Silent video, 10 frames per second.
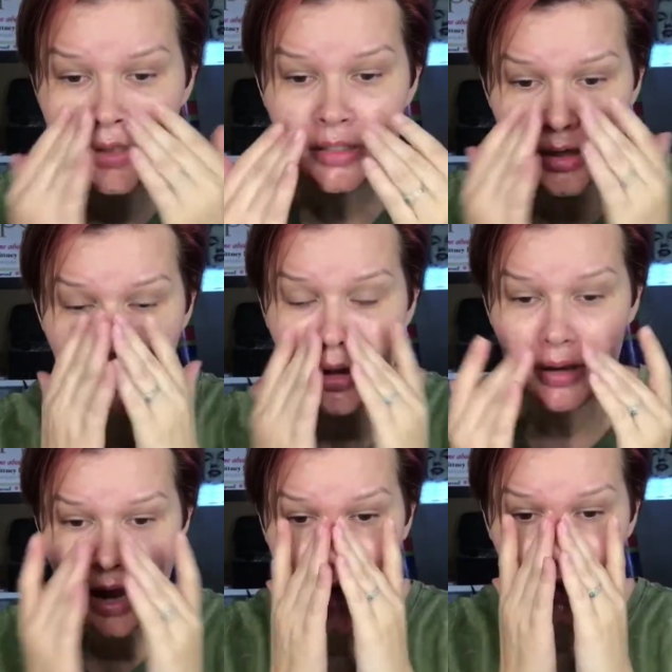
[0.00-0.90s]
So,
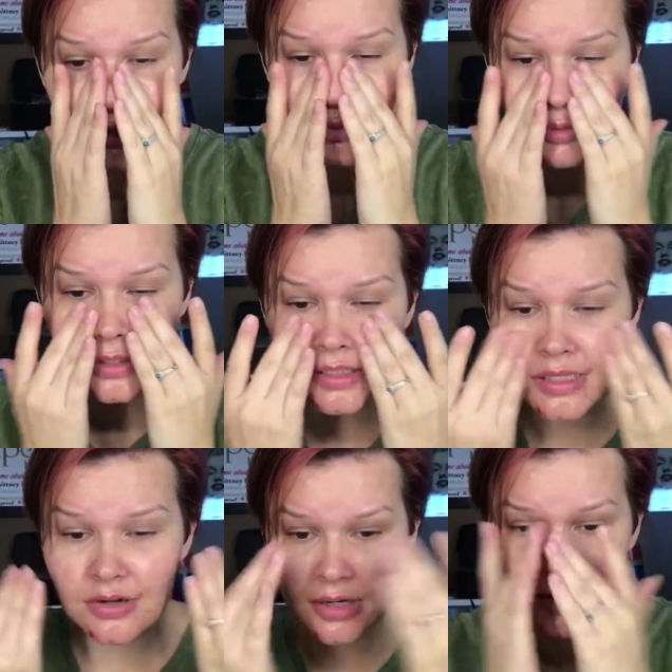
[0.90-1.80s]
and I don't
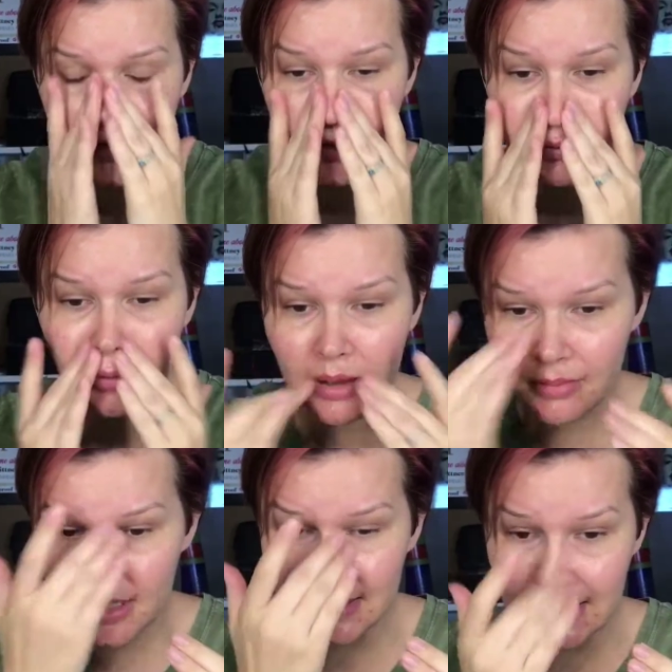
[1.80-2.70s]
seriously
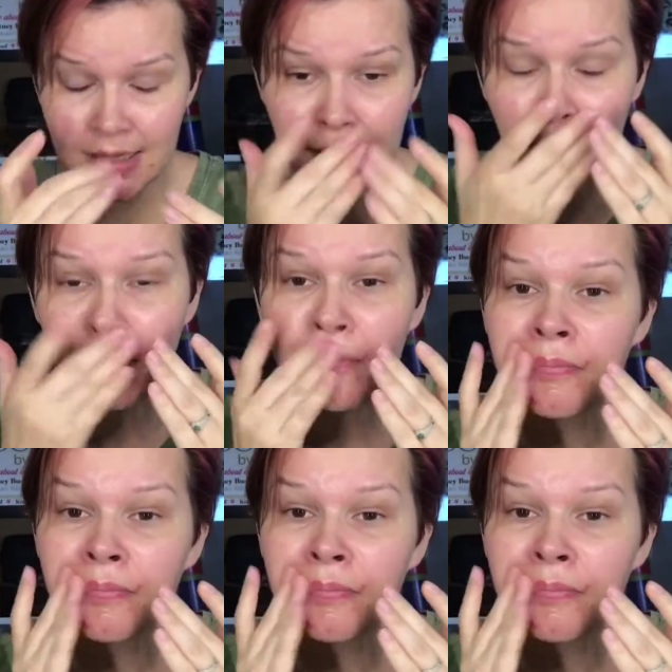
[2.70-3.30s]
rub this in,